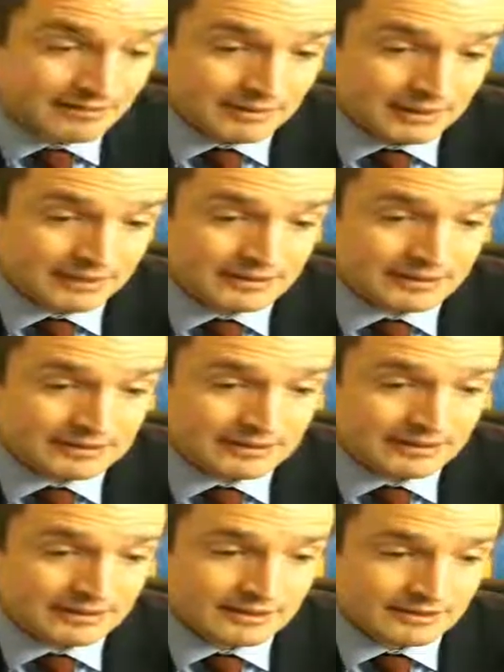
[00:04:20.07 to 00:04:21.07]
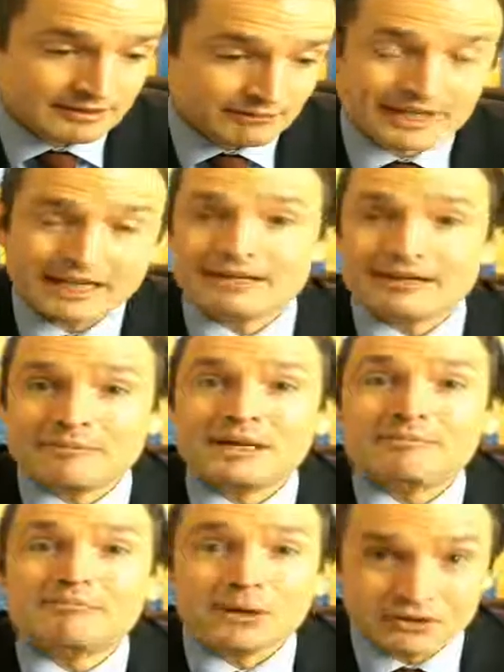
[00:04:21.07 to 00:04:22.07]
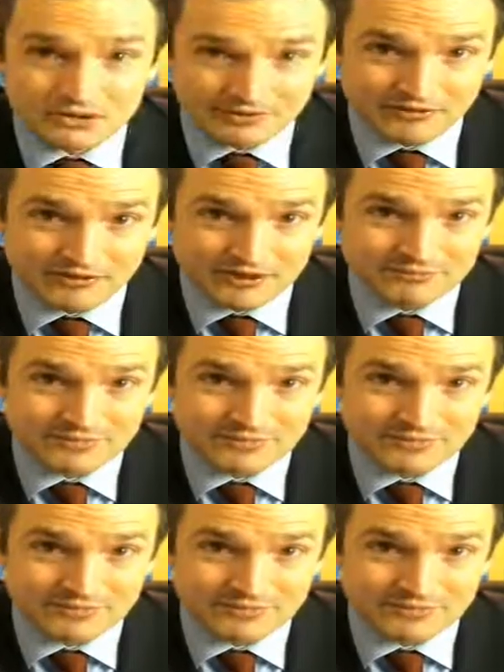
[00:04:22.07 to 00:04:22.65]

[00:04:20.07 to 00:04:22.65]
because we're getting a big bowl of it.